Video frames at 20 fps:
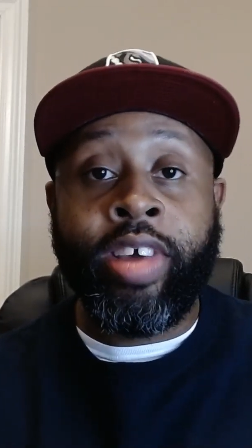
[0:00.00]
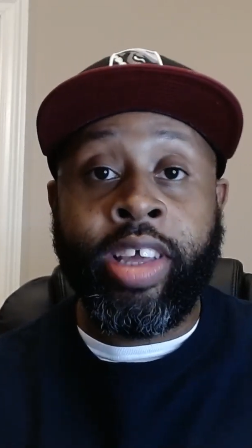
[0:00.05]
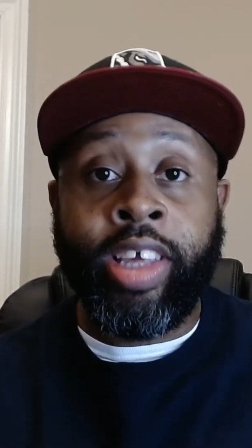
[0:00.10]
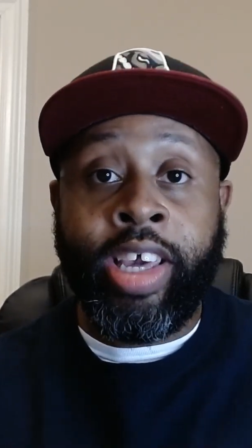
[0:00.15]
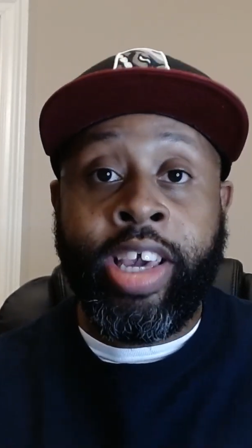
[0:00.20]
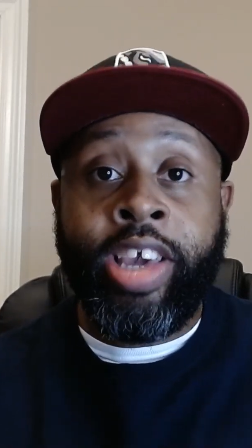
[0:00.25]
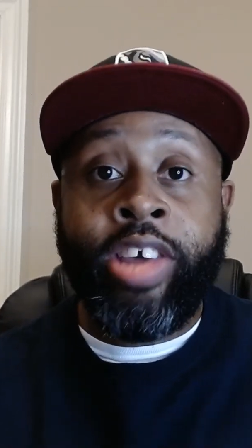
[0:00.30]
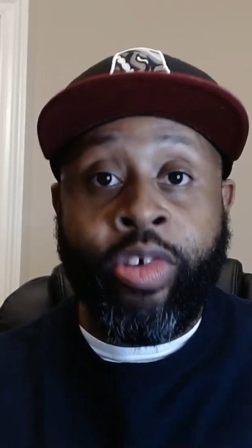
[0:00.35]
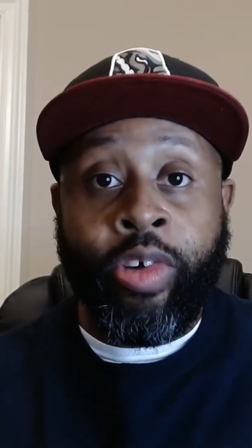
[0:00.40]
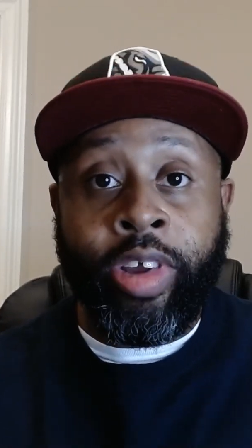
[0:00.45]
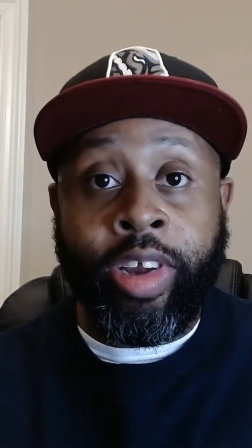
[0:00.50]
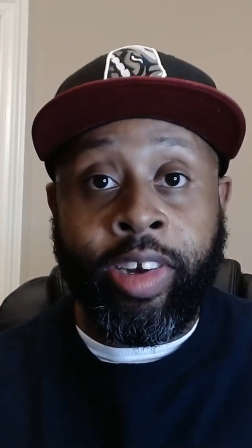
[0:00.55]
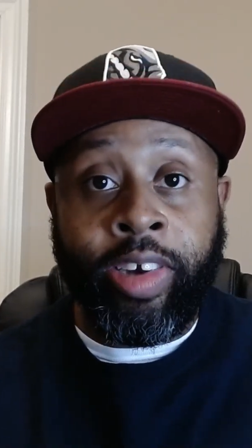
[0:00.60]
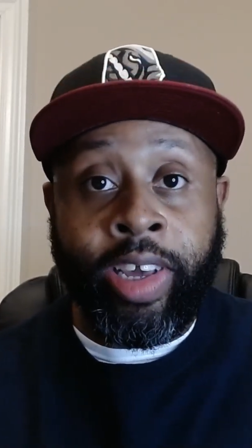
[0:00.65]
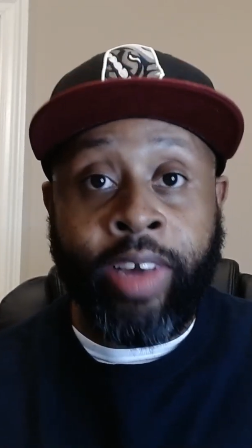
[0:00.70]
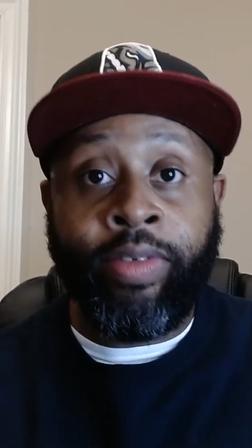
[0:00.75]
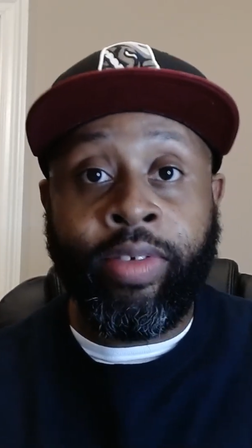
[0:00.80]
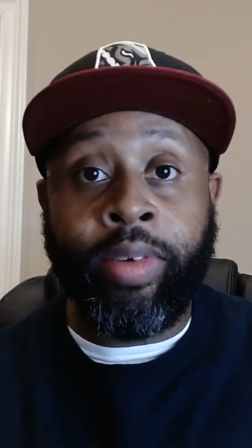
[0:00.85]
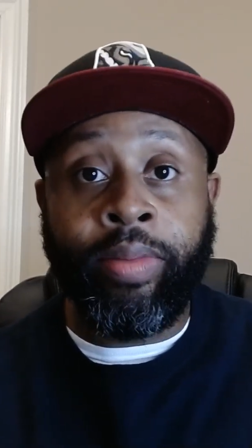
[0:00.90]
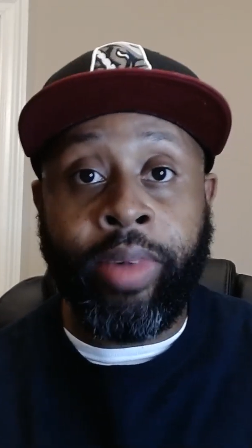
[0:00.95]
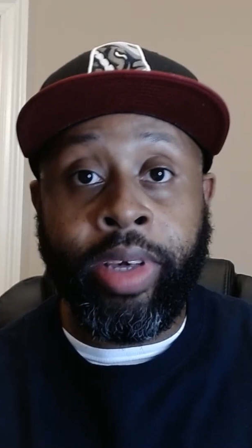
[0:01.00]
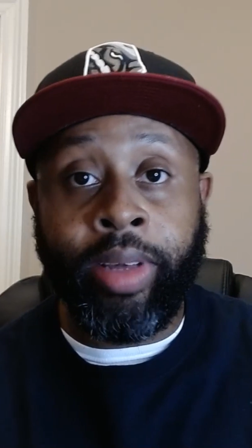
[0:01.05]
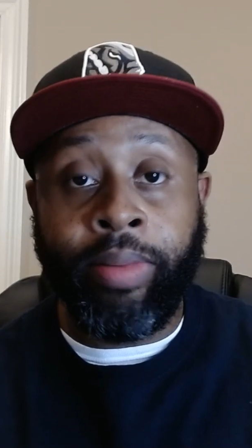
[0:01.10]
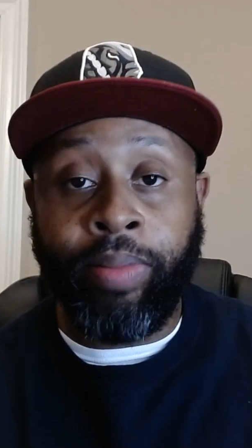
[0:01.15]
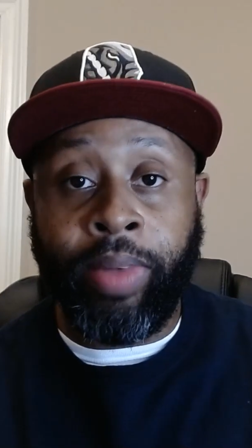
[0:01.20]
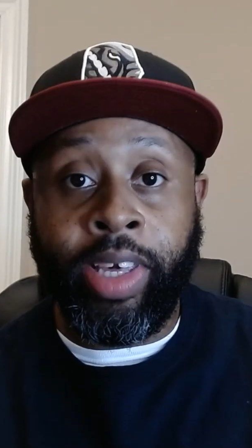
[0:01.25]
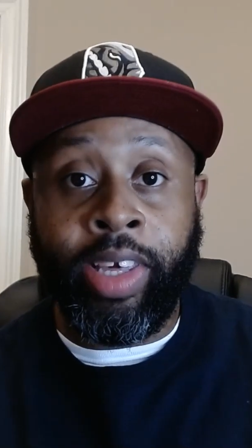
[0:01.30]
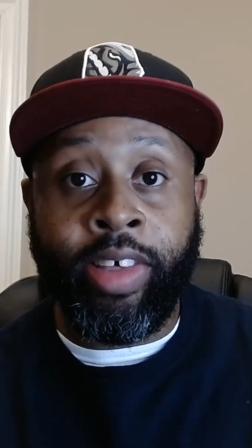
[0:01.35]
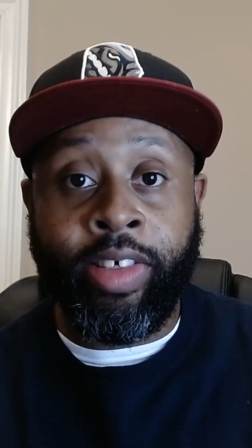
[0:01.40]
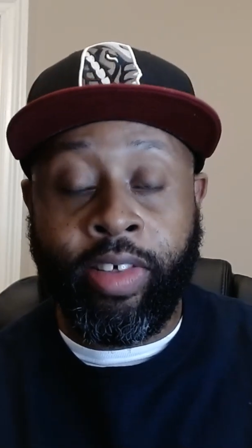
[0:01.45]
he's going to definitely be a
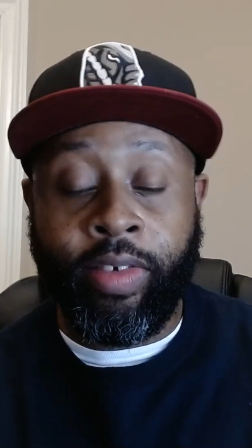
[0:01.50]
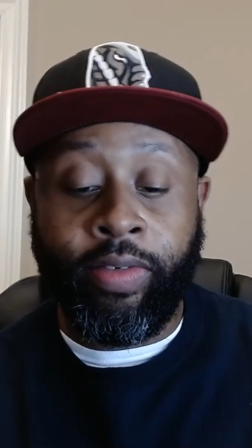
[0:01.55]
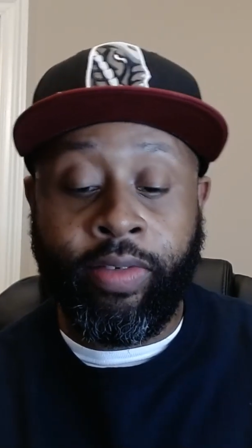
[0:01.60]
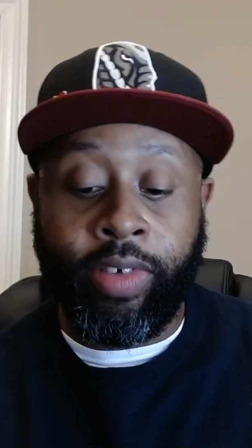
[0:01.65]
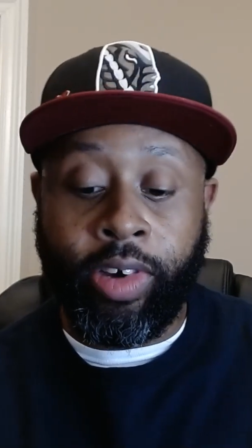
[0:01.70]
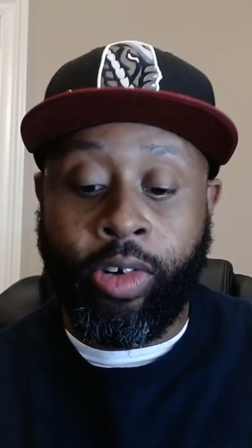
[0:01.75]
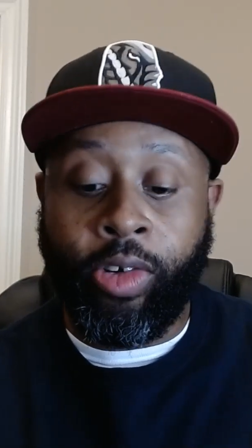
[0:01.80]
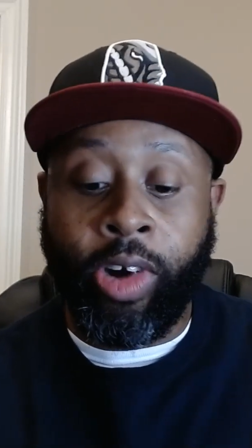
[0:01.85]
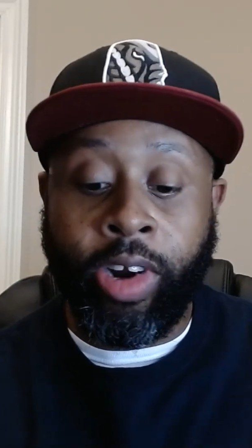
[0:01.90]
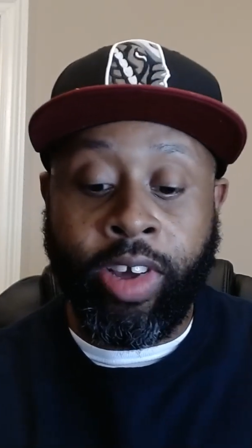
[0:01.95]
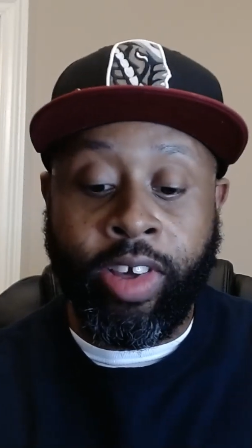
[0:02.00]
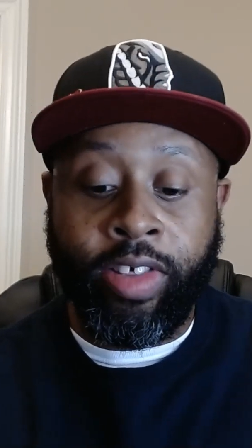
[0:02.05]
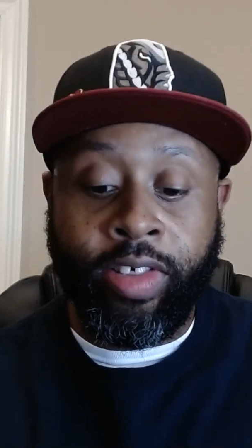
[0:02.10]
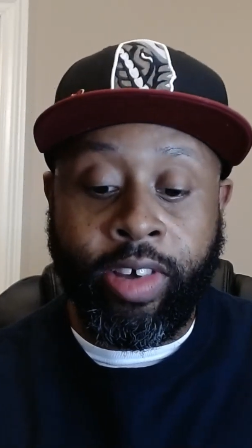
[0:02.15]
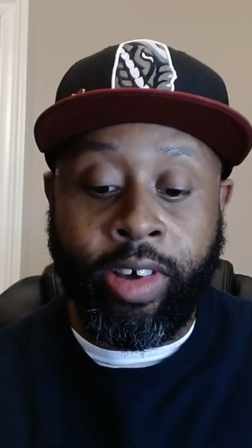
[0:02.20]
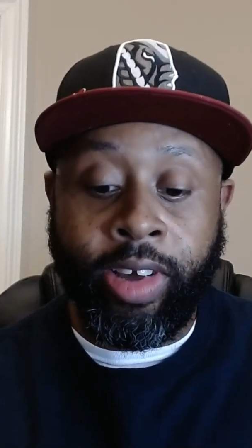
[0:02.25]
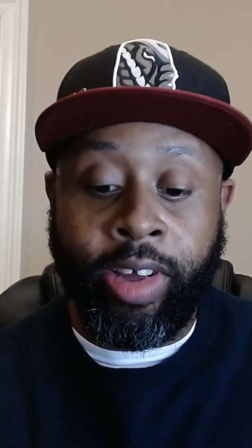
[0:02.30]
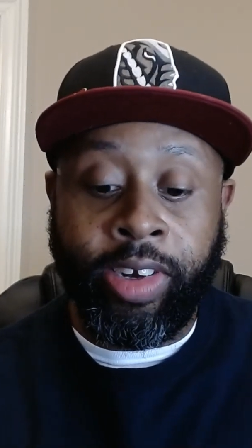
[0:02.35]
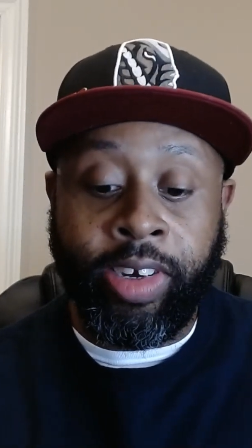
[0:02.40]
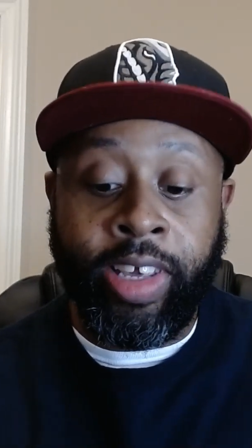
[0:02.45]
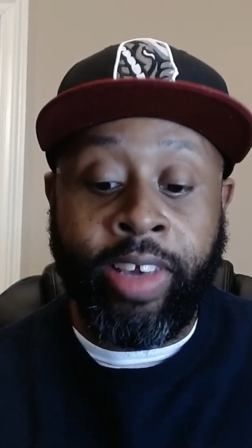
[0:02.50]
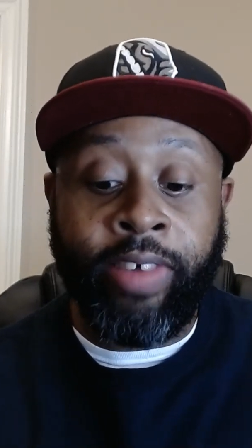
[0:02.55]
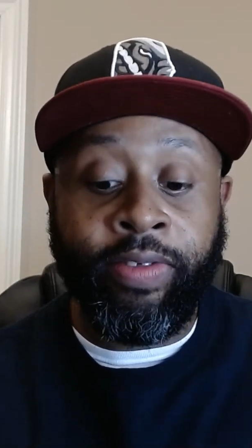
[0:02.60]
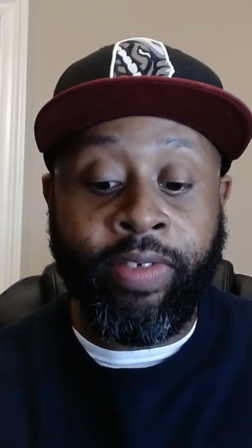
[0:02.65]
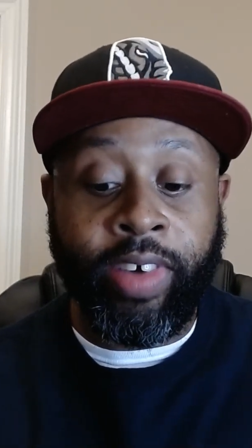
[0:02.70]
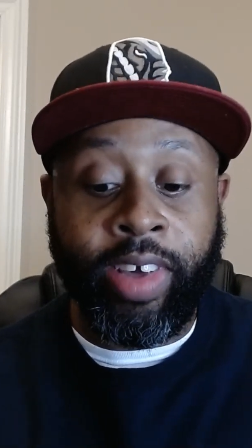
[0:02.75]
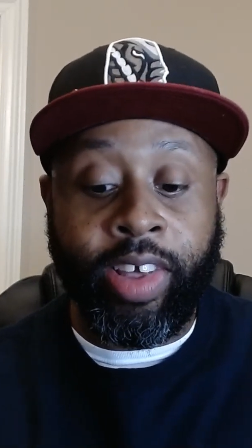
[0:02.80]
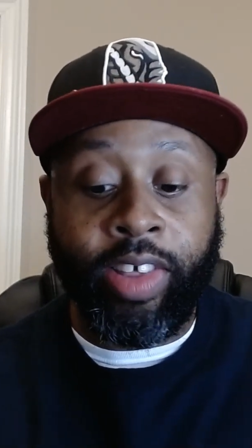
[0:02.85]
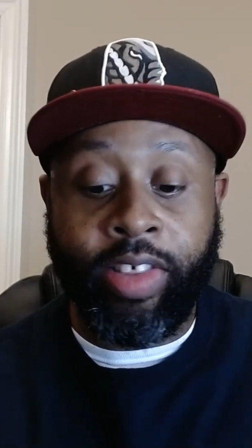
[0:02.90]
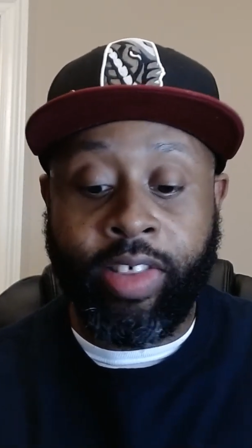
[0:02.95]
beast for Oregon's uh,
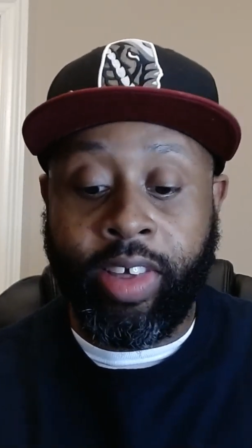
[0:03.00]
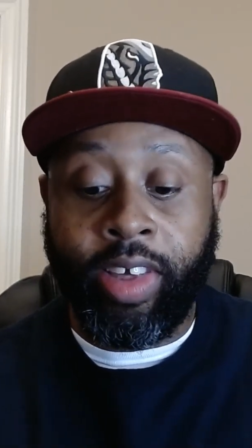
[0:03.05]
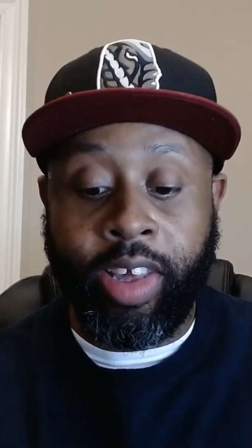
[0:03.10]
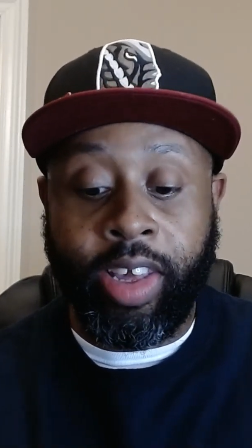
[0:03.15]
defense.